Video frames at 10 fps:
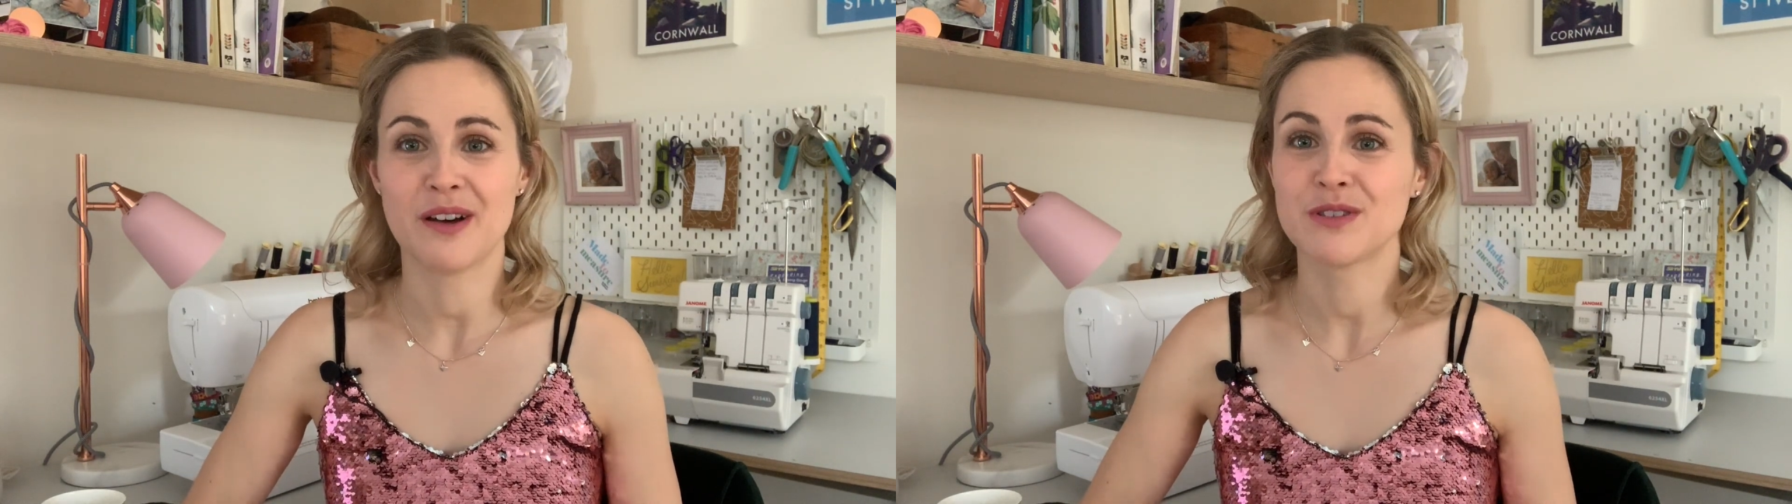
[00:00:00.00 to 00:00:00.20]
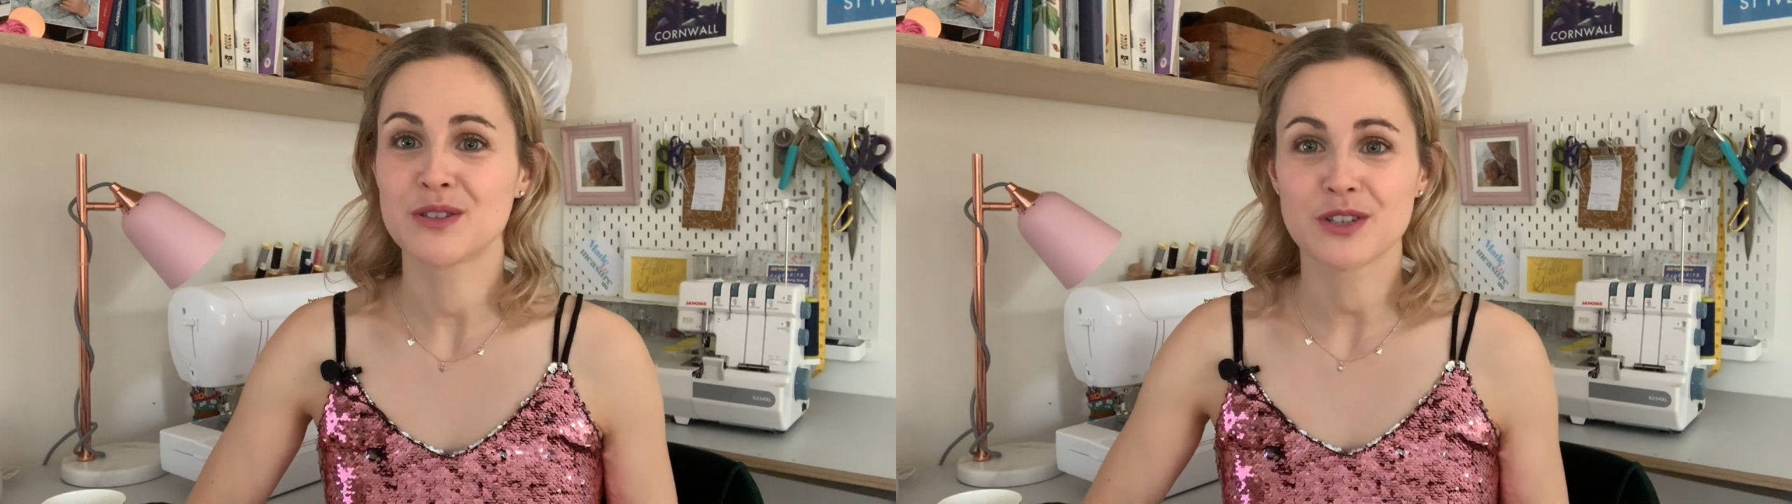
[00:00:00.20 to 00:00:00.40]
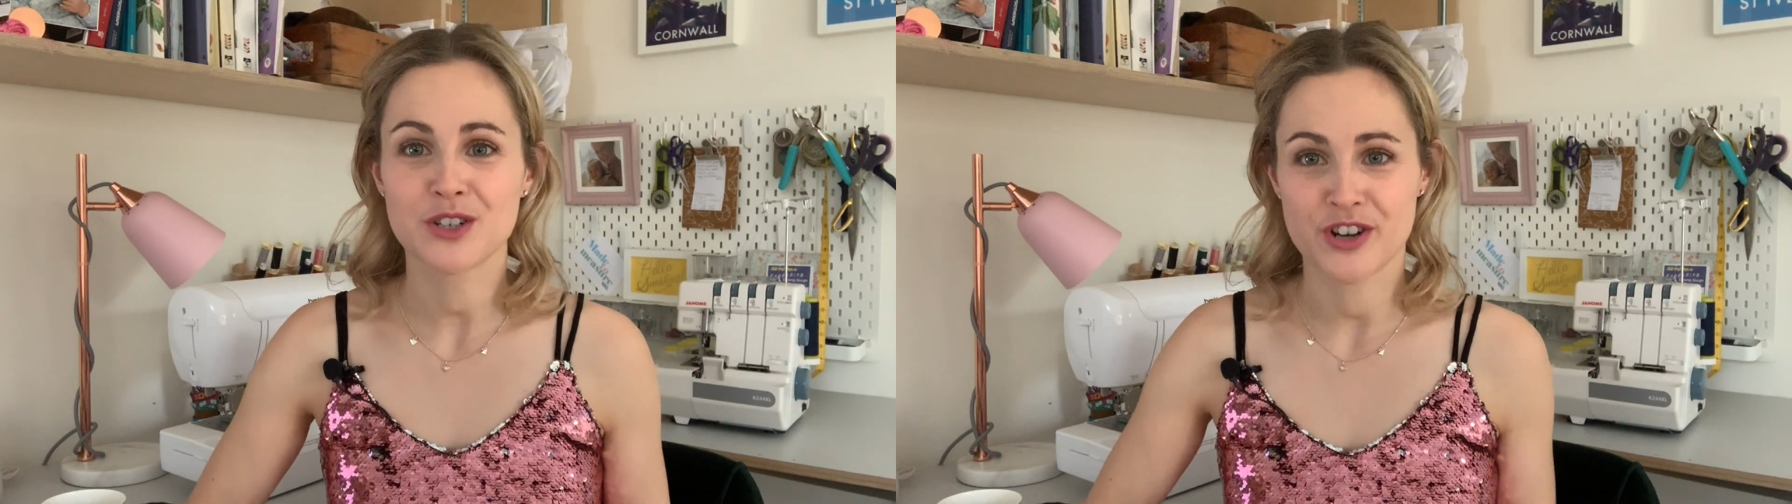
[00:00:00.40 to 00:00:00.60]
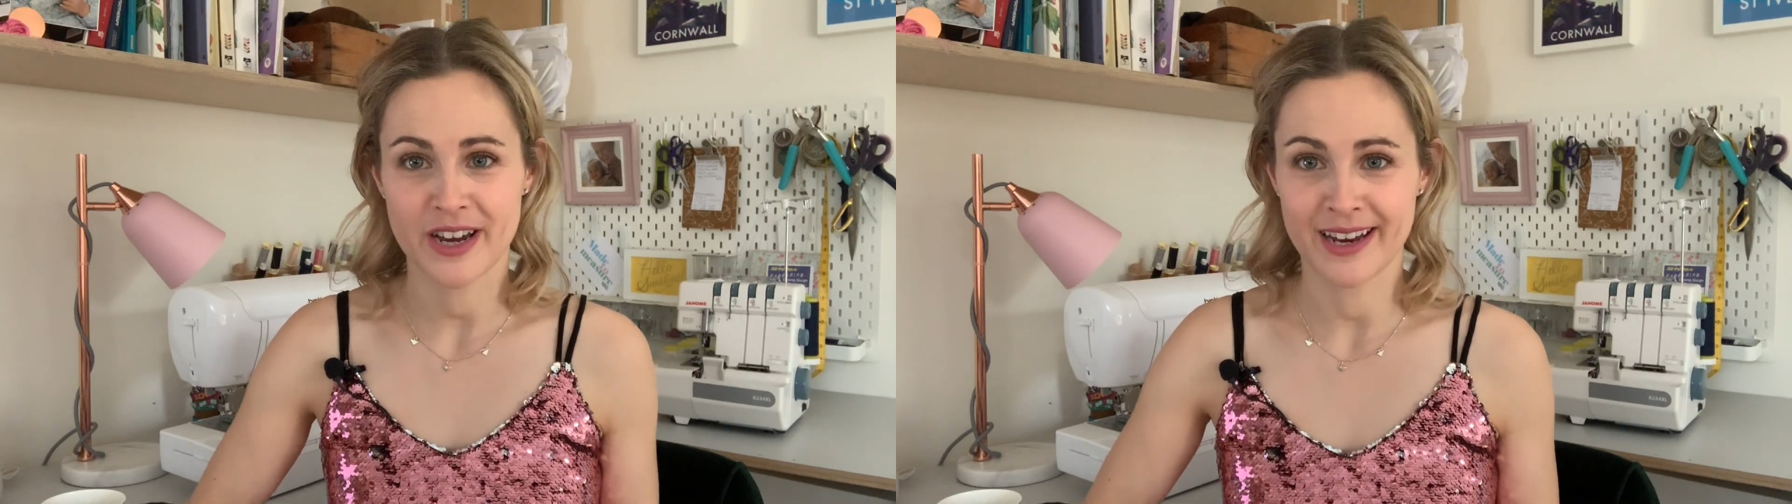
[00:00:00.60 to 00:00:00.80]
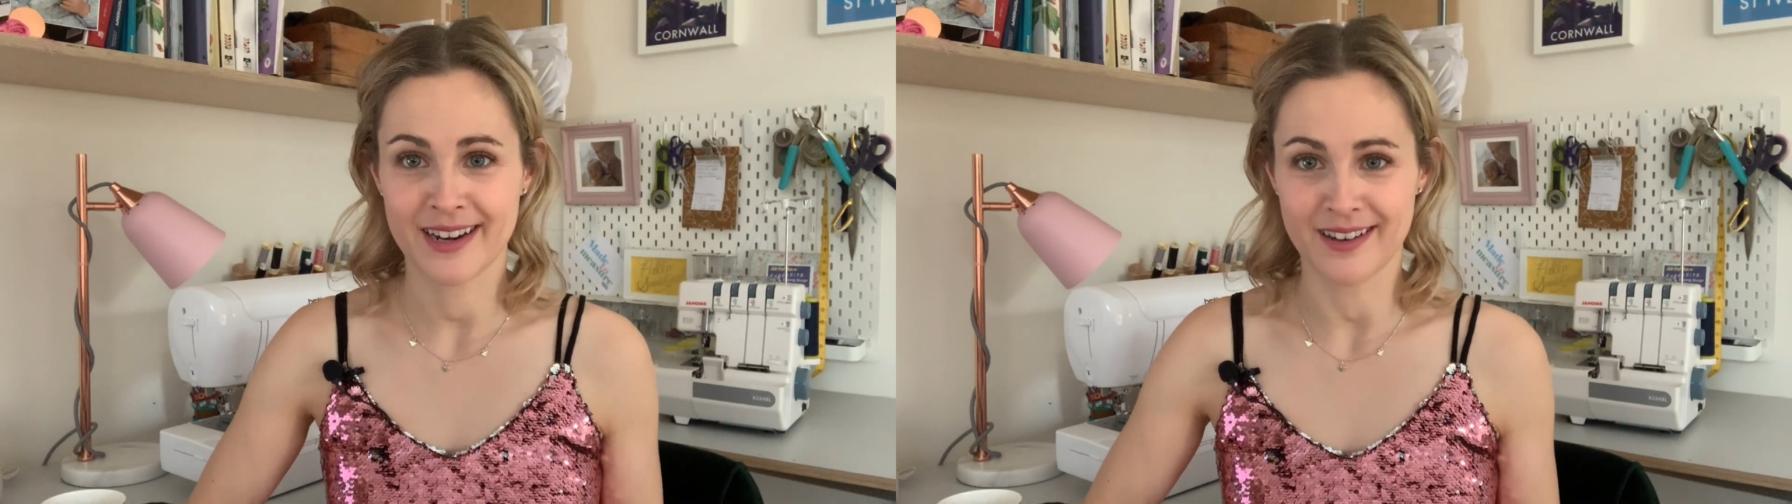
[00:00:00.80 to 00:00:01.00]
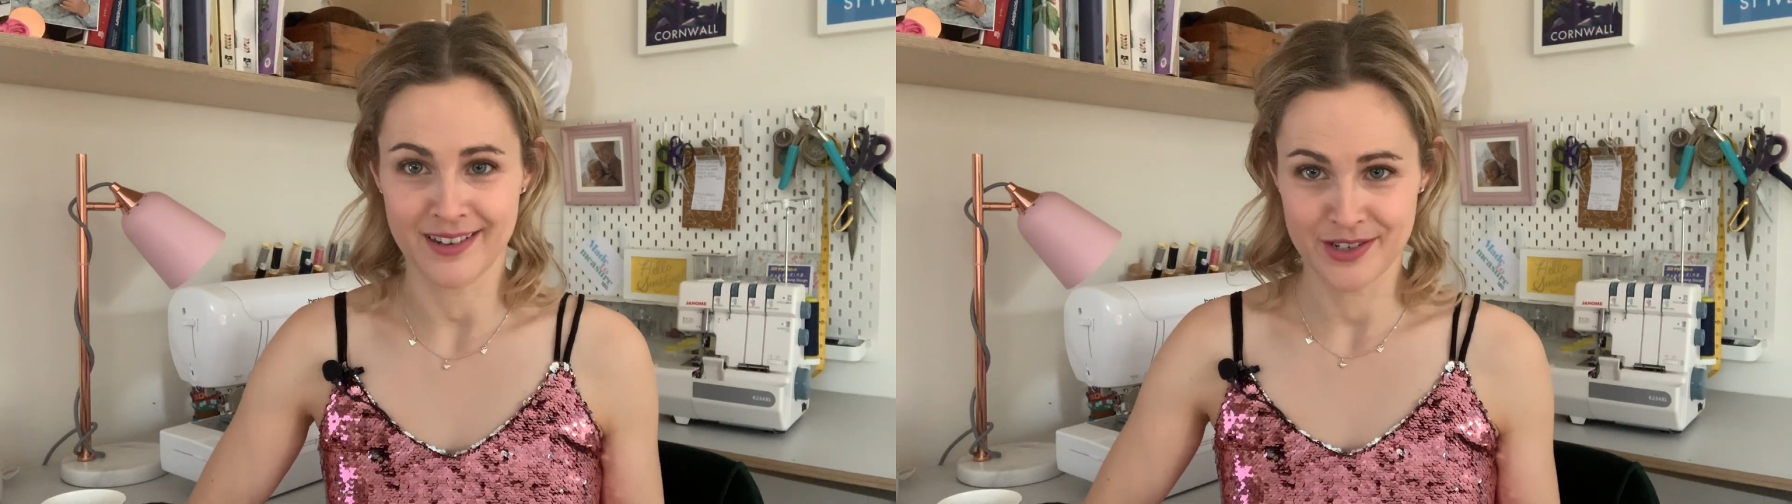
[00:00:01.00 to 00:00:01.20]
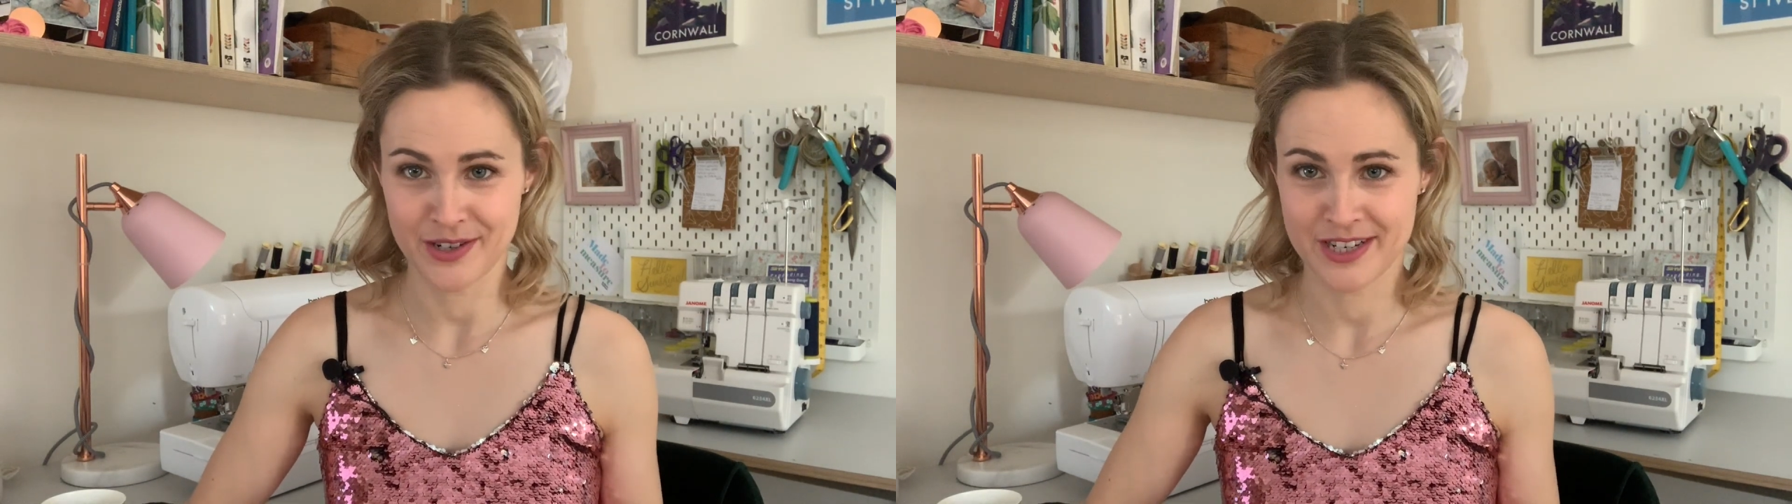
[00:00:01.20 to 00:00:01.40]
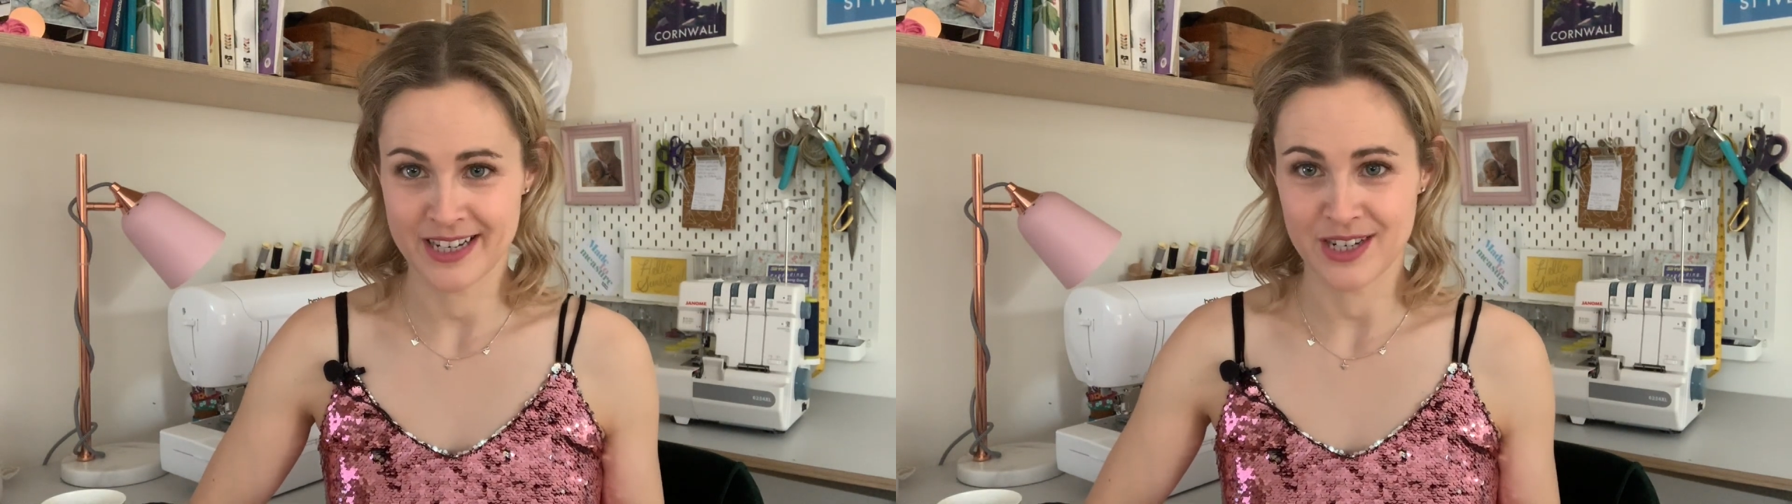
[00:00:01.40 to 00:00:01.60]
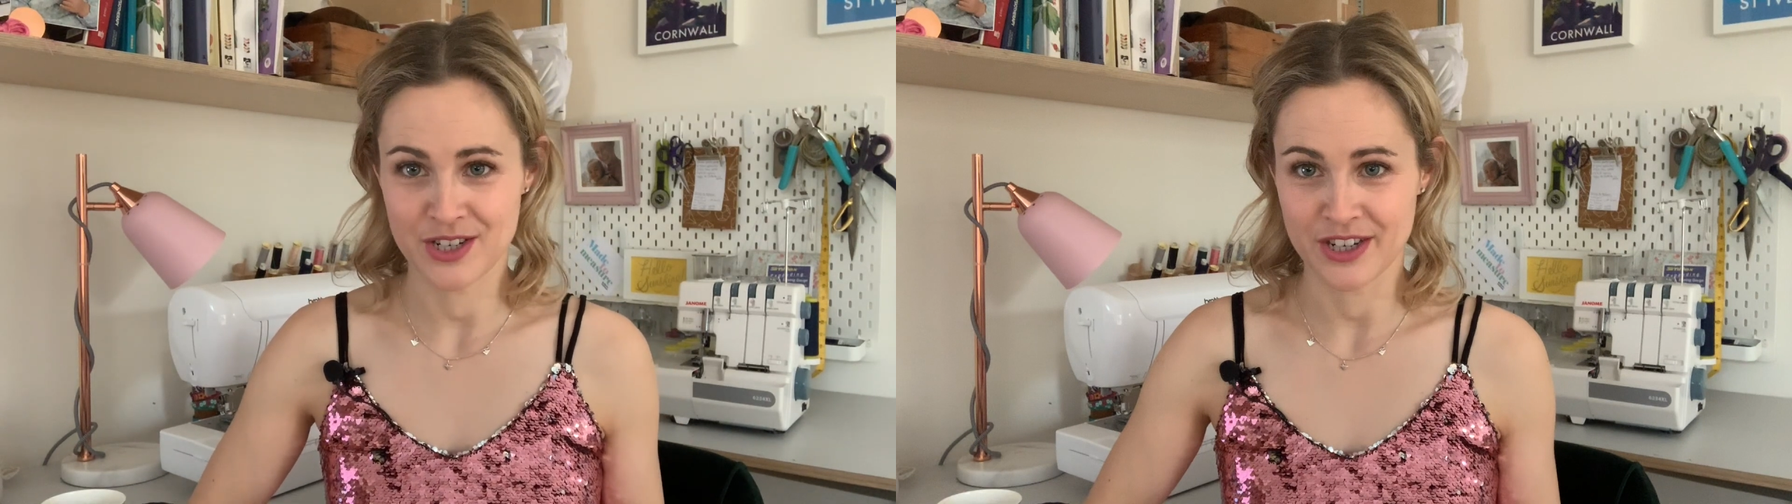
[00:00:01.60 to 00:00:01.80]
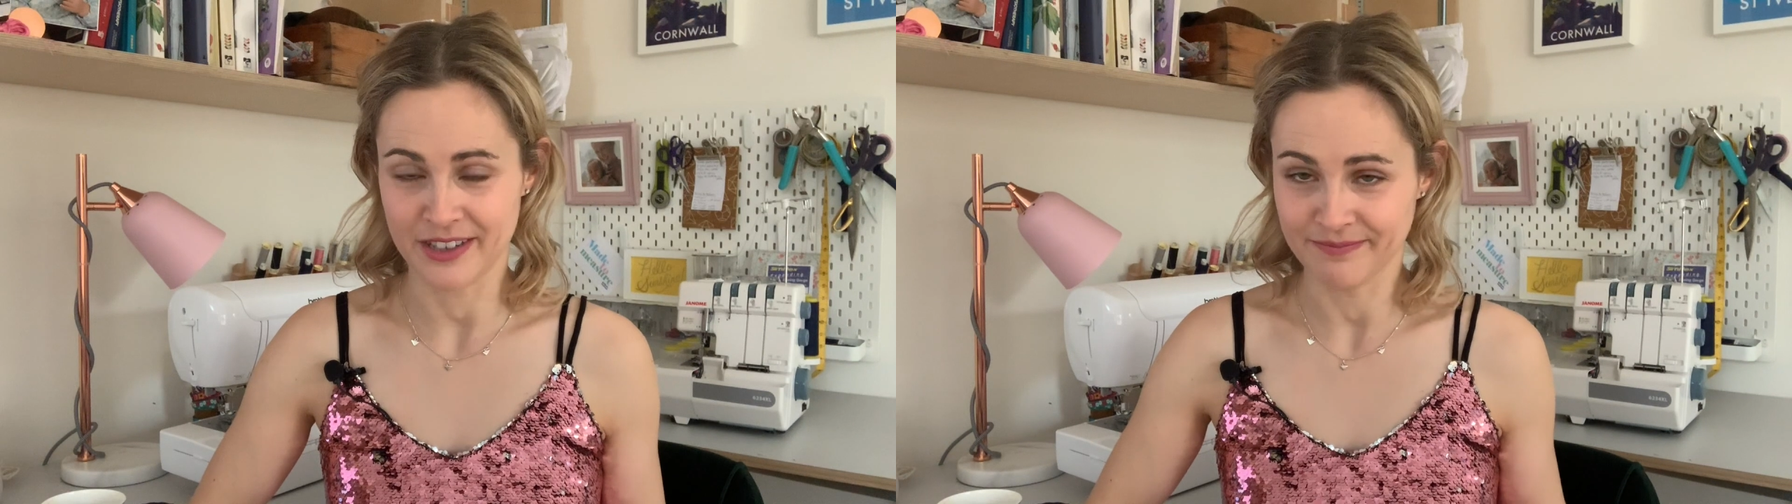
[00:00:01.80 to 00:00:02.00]
I'm just going to try and
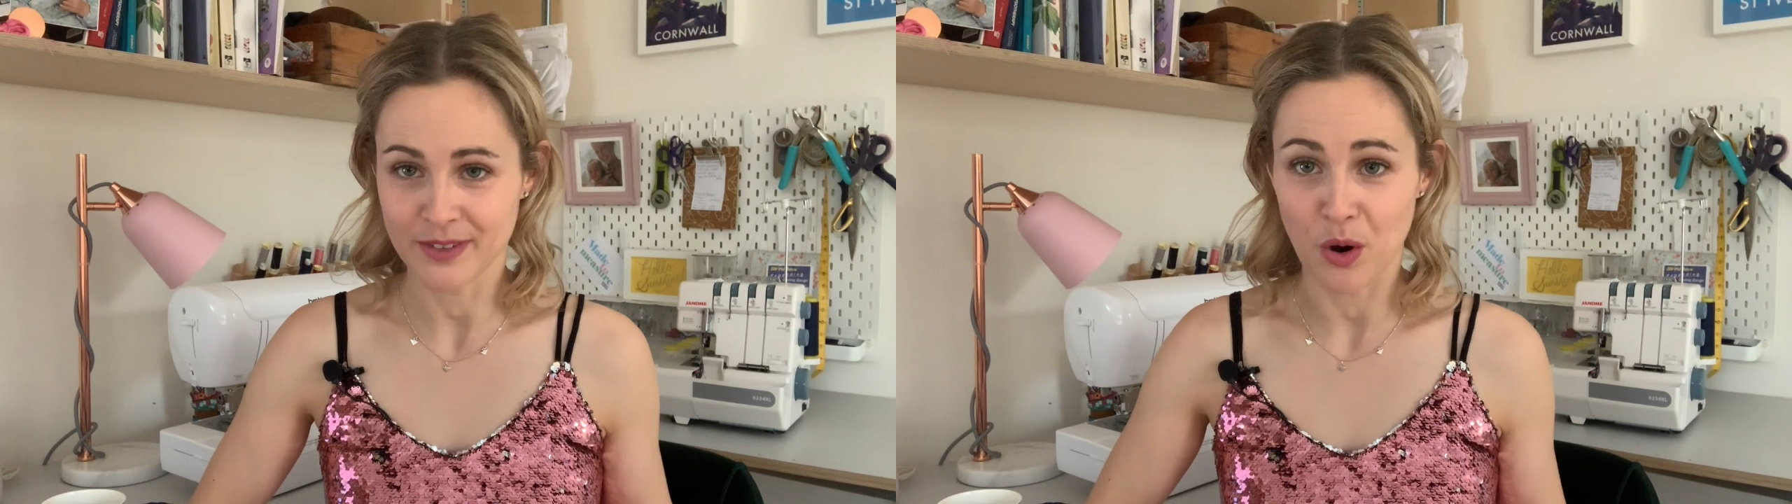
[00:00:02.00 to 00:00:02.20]
understitch it